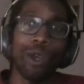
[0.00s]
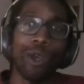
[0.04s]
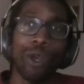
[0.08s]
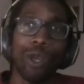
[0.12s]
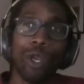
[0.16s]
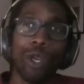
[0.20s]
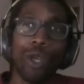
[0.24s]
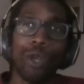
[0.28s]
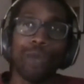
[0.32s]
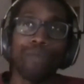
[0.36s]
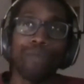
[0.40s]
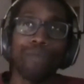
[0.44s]

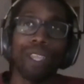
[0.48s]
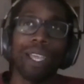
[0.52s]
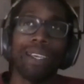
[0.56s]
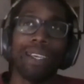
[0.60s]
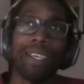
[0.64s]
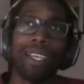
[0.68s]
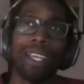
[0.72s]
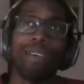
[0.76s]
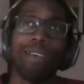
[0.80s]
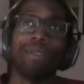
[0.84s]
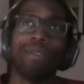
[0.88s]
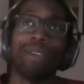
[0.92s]

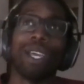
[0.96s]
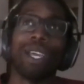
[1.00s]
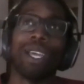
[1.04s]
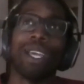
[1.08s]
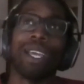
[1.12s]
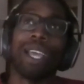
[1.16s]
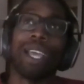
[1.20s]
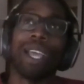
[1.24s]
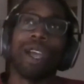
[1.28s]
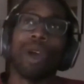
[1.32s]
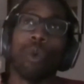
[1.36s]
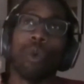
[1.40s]
you know,
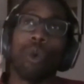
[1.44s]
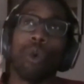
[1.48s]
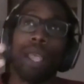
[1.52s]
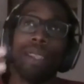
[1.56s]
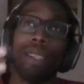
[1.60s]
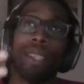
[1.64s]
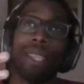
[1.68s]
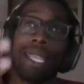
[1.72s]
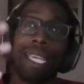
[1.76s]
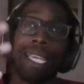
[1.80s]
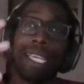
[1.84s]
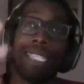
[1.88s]

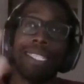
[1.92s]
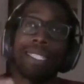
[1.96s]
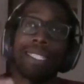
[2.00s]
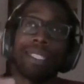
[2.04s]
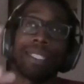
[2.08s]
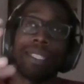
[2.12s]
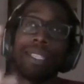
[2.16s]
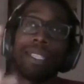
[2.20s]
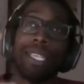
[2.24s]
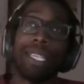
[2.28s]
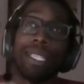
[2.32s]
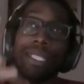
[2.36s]

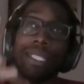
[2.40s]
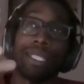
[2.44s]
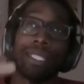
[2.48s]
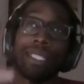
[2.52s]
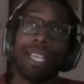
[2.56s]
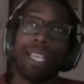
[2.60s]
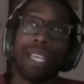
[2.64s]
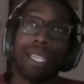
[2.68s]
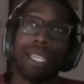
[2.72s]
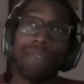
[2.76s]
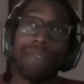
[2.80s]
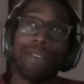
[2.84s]
this
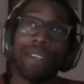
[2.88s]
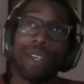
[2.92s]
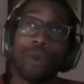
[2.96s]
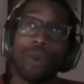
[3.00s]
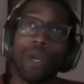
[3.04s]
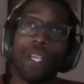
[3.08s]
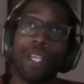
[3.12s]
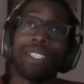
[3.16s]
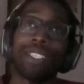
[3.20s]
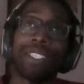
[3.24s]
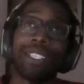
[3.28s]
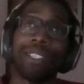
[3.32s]
scientific
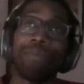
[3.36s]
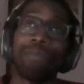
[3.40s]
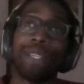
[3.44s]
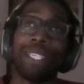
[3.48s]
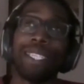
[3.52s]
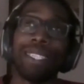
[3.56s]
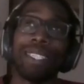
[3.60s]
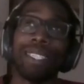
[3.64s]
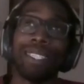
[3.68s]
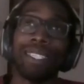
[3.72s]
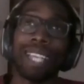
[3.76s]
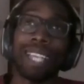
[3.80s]
question has
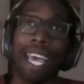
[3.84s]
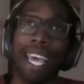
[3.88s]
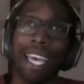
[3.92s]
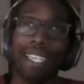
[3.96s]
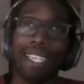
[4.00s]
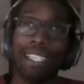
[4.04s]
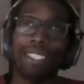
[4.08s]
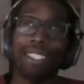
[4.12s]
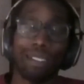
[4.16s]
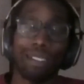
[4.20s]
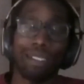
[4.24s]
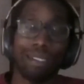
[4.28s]
been
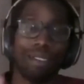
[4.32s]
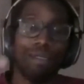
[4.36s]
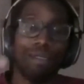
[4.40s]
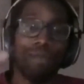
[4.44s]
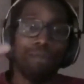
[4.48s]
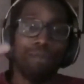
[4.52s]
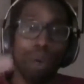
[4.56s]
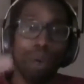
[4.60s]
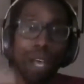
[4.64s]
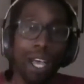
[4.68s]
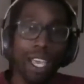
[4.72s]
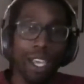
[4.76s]
set
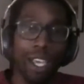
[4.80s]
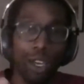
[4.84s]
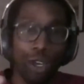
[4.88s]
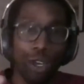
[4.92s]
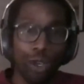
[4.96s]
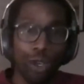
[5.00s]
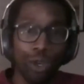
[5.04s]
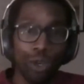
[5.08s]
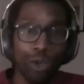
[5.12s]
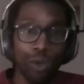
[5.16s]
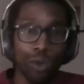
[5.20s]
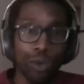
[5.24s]
by
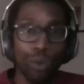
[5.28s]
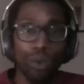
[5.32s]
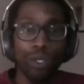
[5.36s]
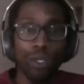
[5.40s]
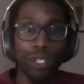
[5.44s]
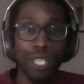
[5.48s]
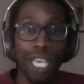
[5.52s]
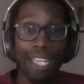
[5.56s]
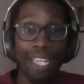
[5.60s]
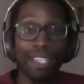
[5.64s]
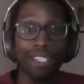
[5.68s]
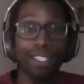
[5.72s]
who
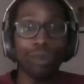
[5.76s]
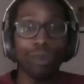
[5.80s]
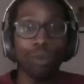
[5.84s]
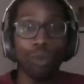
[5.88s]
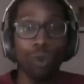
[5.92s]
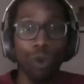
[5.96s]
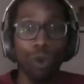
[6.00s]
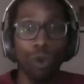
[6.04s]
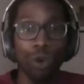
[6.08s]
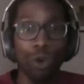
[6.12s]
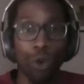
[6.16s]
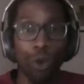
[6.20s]
to answer
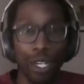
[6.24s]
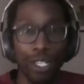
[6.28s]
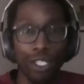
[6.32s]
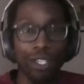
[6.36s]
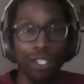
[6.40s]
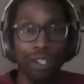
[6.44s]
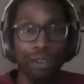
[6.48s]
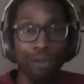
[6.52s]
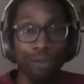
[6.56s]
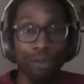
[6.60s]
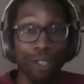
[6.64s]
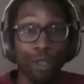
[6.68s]
what
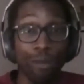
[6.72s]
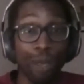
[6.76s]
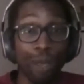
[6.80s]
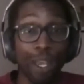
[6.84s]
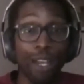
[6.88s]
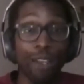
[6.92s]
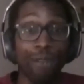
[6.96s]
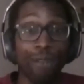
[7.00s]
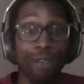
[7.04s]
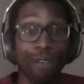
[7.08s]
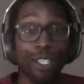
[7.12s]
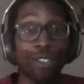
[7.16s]
question for the
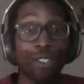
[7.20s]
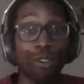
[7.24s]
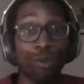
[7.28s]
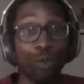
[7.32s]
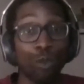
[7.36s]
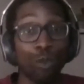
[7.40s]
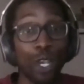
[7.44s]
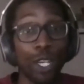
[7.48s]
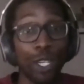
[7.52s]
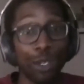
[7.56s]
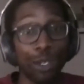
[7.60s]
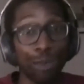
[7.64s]
benefit of
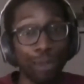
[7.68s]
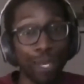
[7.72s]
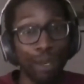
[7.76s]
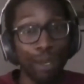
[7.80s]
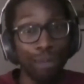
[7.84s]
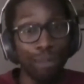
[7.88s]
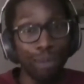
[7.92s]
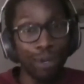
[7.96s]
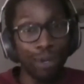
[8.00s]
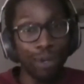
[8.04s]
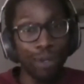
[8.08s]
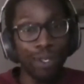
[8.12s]
which
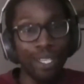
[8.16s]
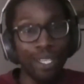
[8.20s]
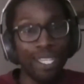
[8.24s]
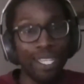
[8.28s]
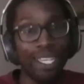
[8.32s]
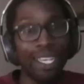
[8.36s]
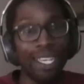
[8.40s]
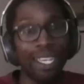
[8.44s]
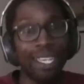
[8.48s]
people.